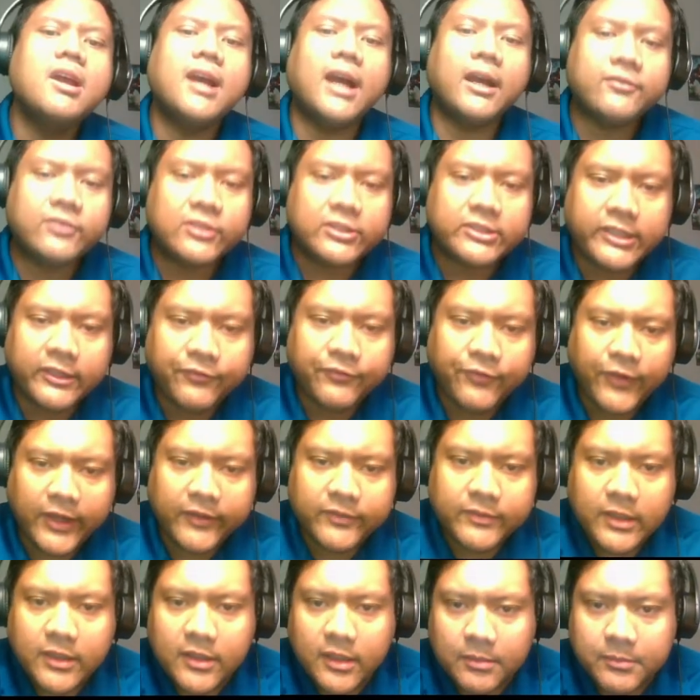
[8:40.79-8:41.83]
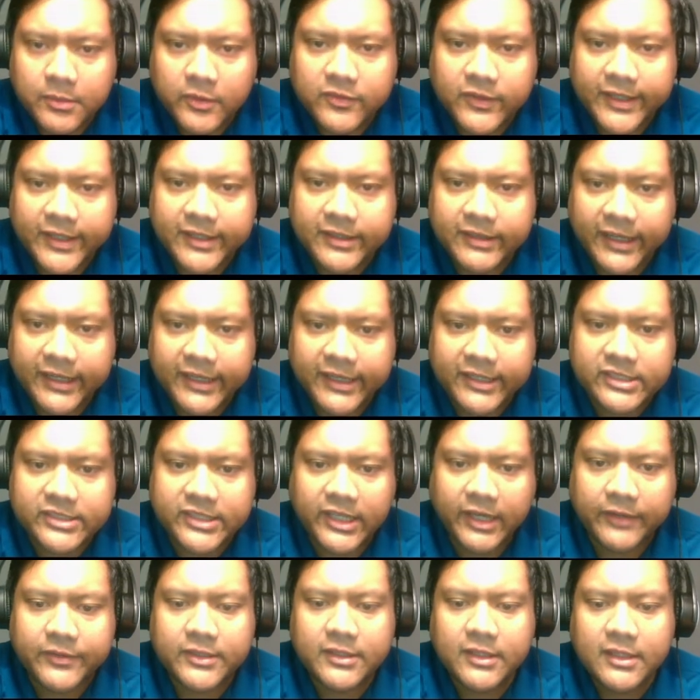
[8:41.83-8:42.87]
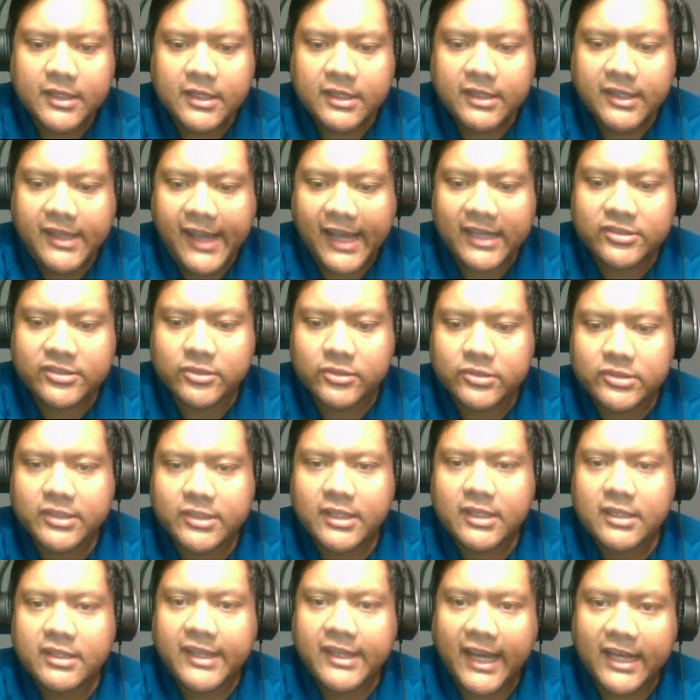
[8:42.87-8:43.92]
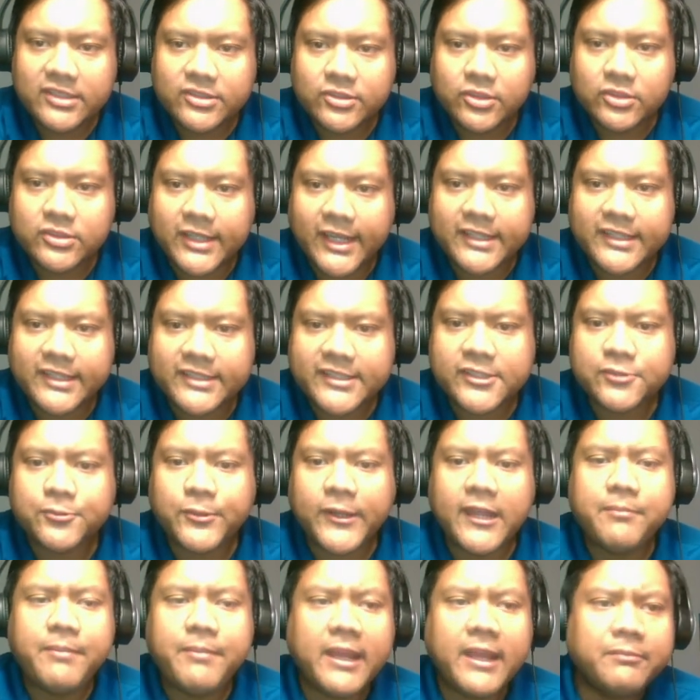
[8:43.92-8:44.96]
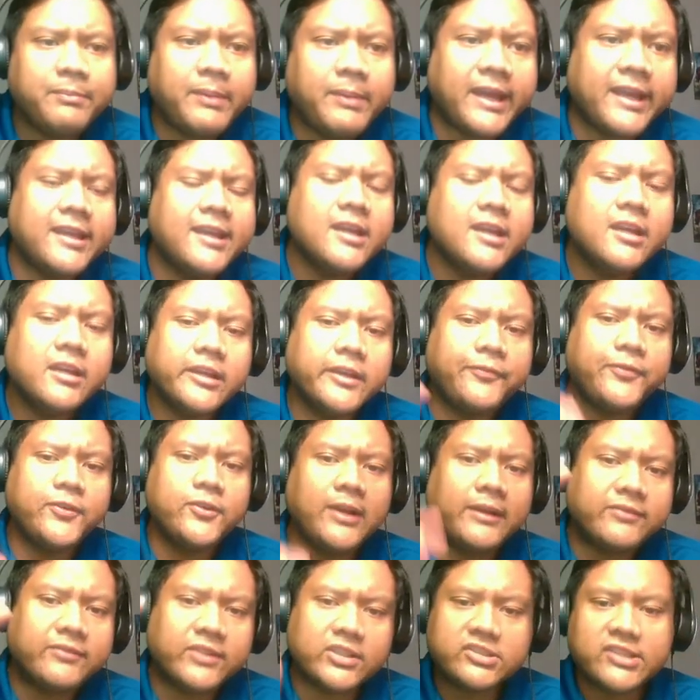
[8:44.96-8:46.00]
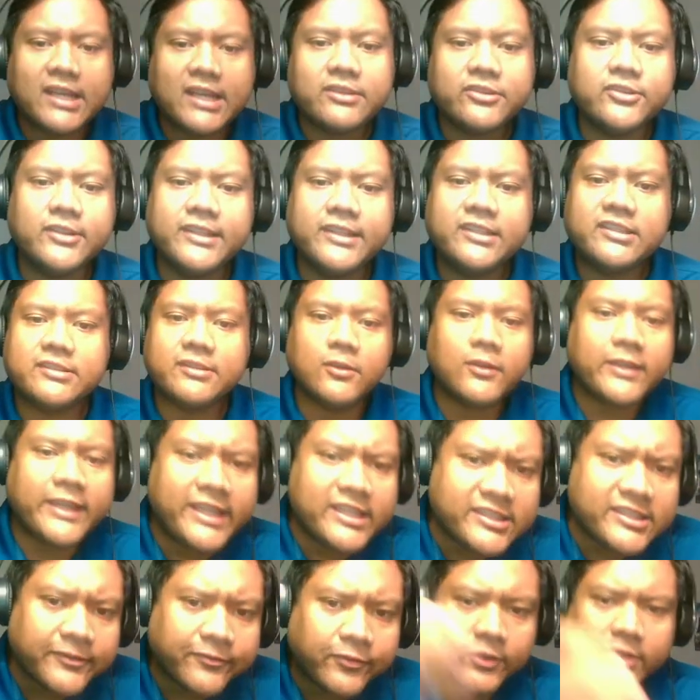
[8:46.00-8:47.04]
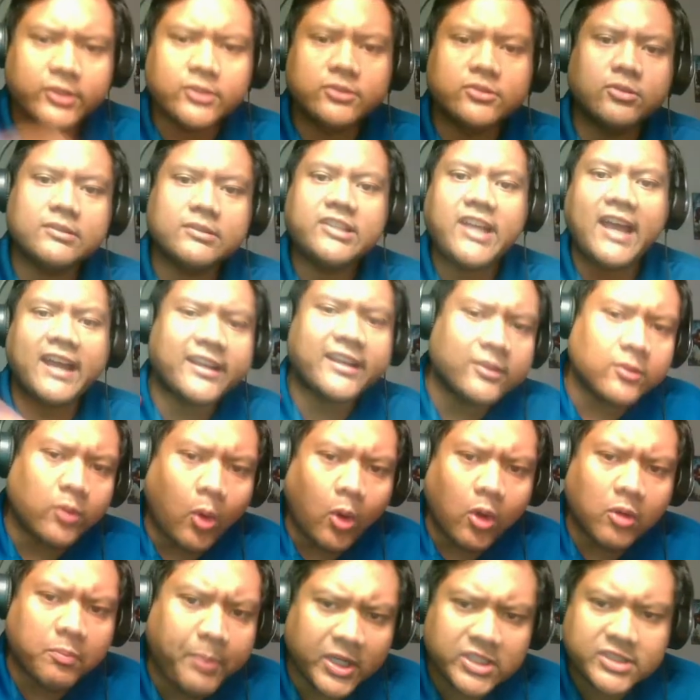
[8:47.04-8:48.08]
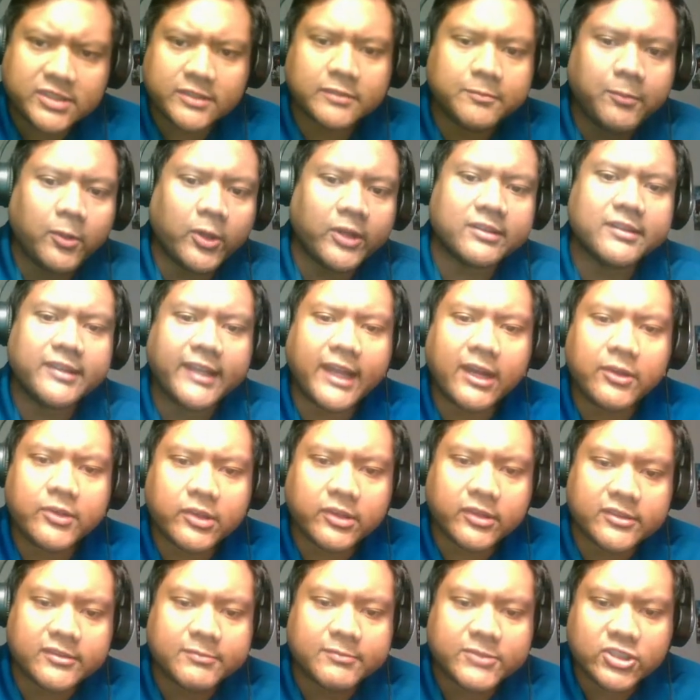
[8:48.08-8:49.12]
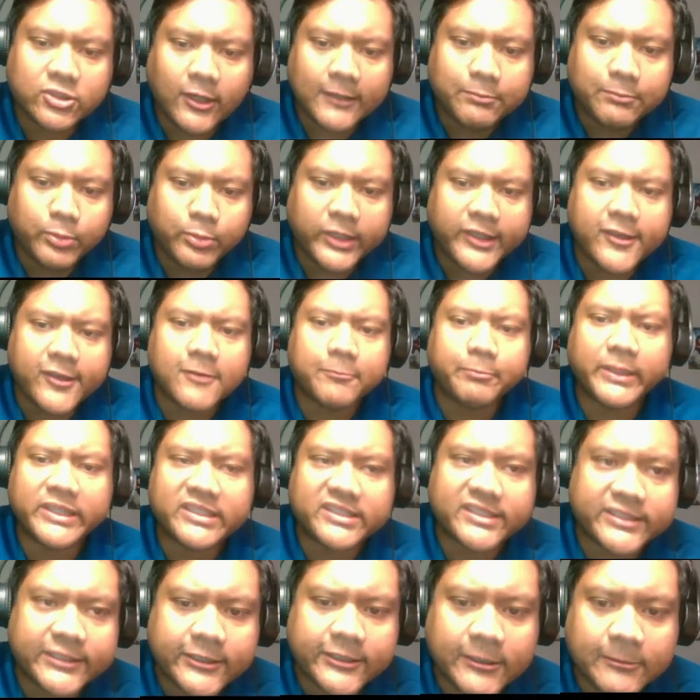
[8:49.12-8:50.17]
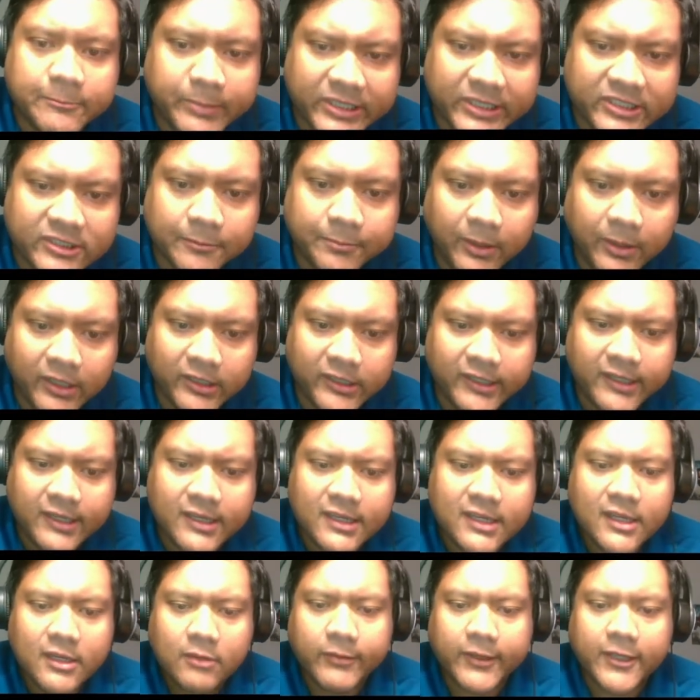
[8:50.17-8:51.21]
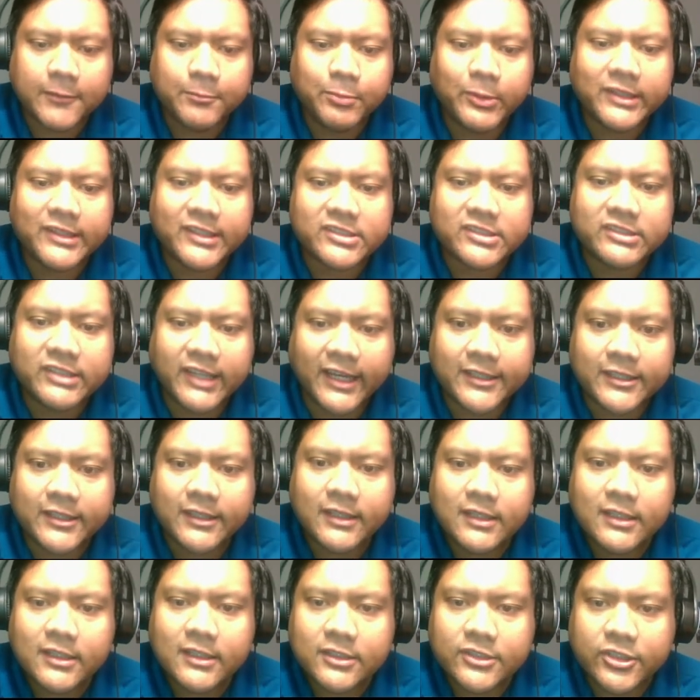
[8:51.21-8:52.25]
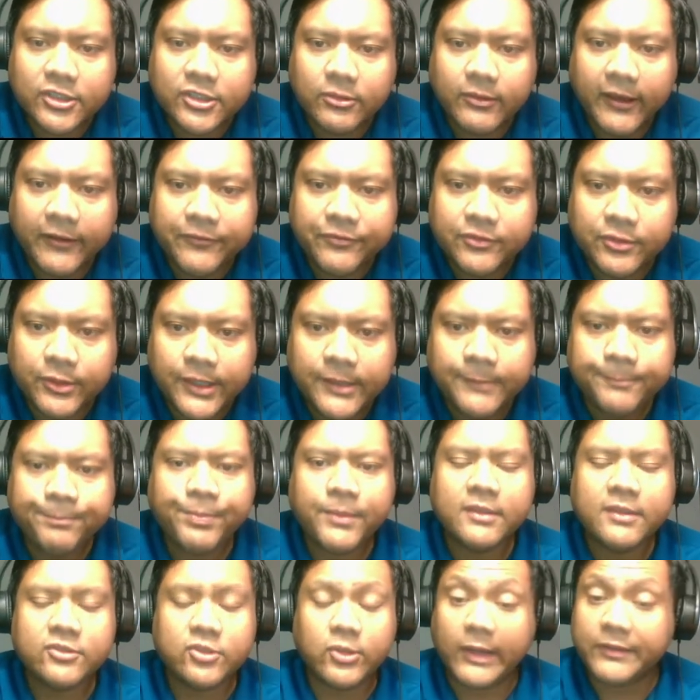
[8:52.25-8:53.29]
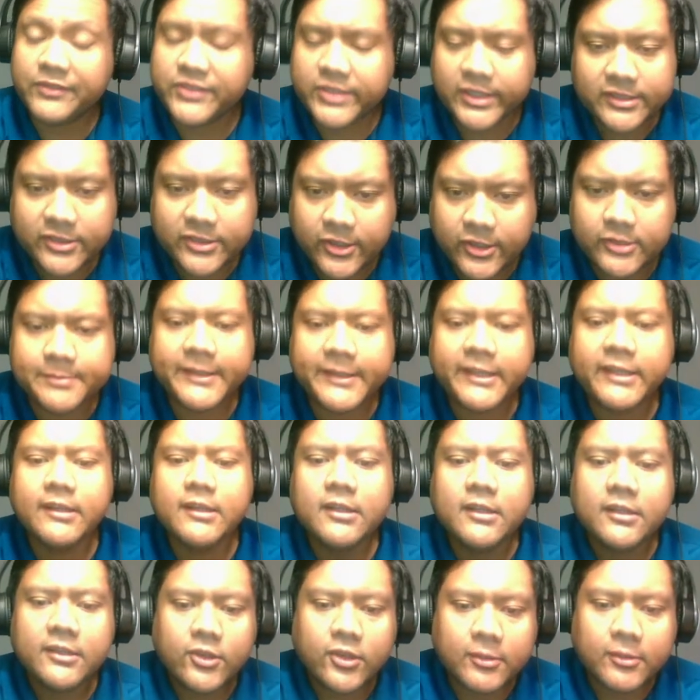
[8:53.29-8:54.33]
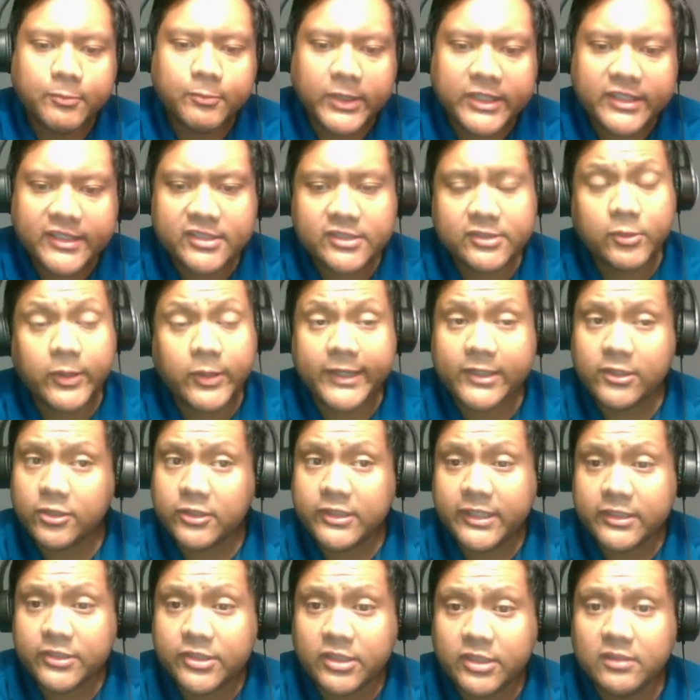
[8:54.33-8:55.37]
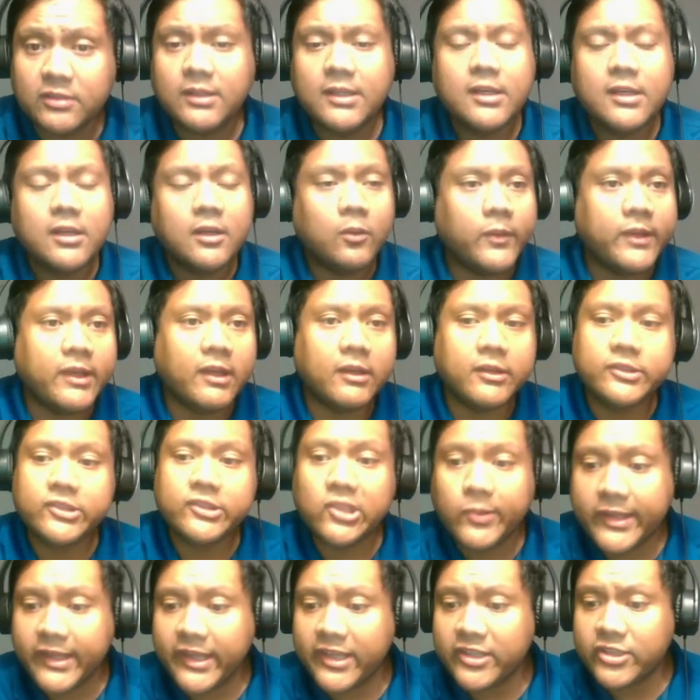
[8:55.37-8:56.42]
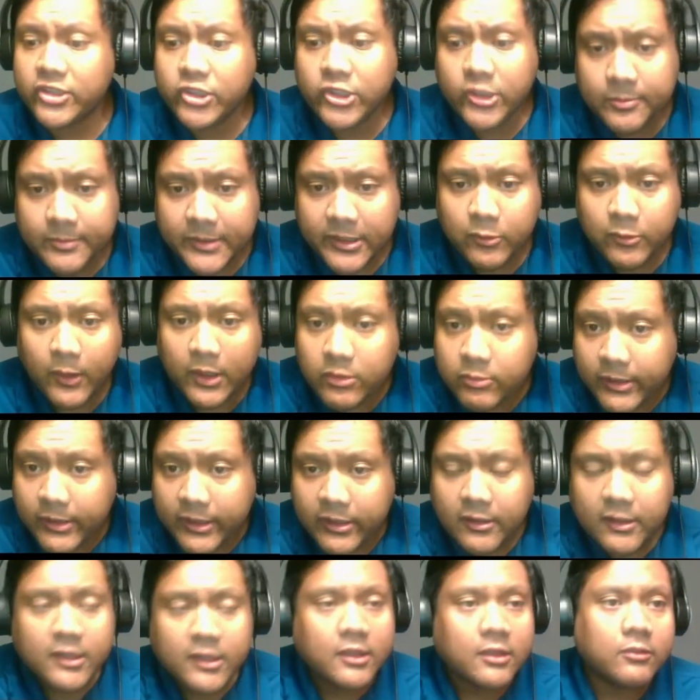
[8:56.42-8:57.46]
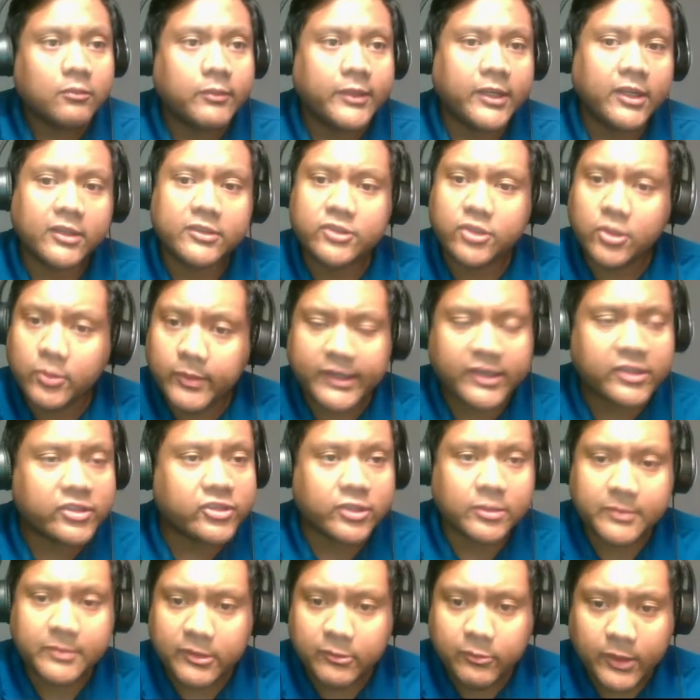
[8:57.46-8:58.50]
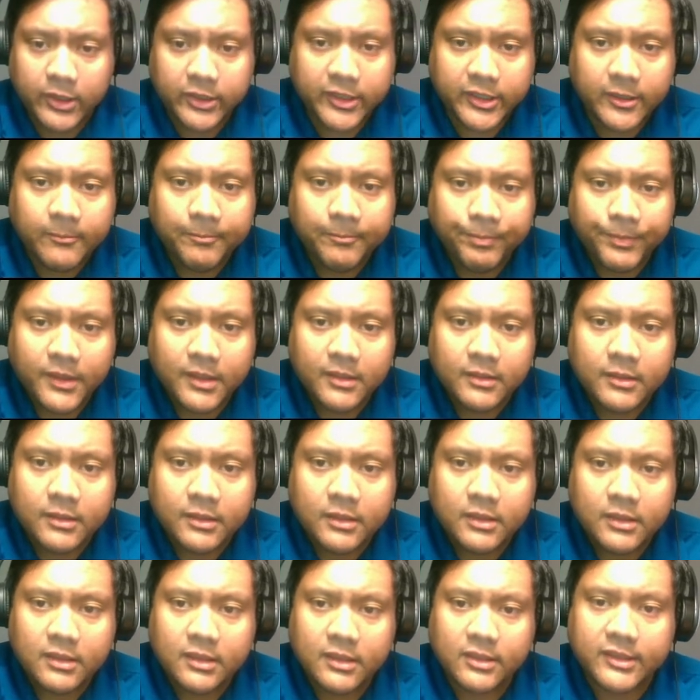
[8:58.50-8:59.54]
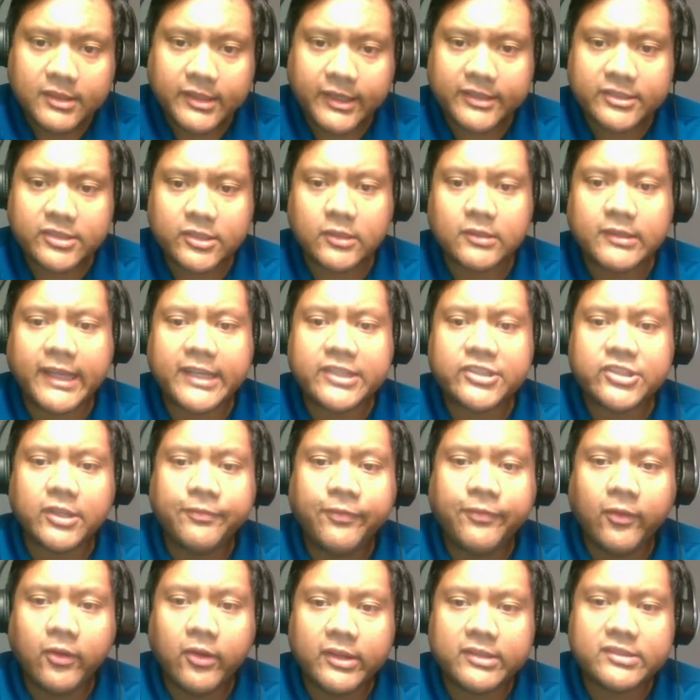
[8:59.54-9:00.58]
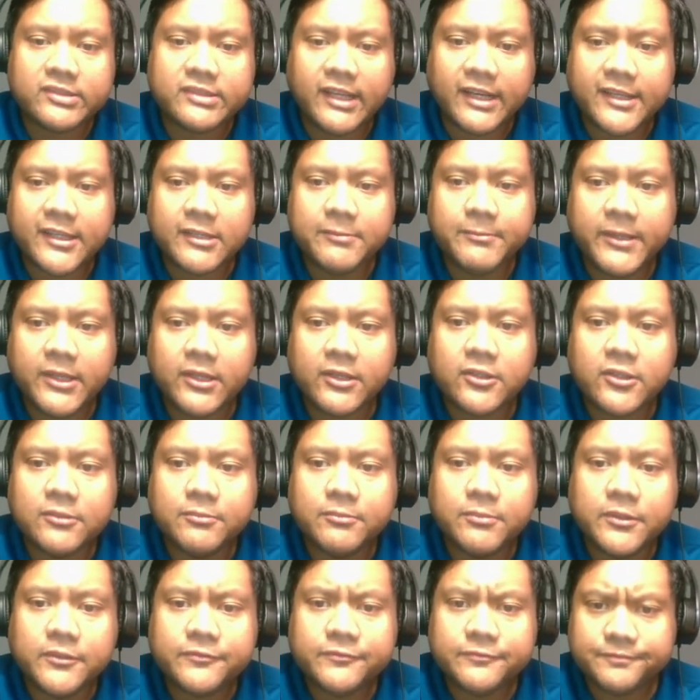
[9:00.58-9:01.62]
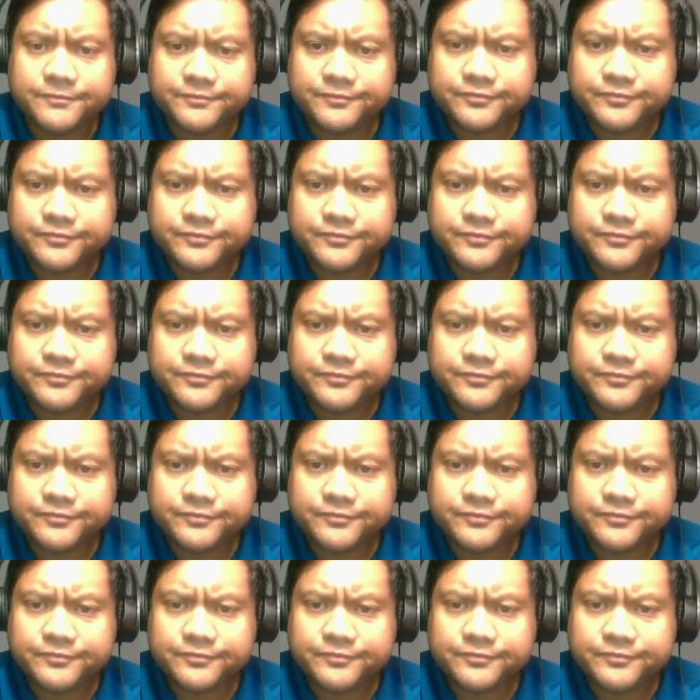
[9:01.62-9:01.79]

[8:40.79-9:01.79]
After d5, a move like knight e7, castles. And this is what I meant by if you have the center, it's easy for you to attack in all parts of the board. Now you can start bringing your pieces into the pizza party. We can bring this knight to f3, to f6, excuse me. You can bring this queen to d2. We are doing extremely well. We are doing extremely well here. Okay, so knight g4 is not going to be a good move.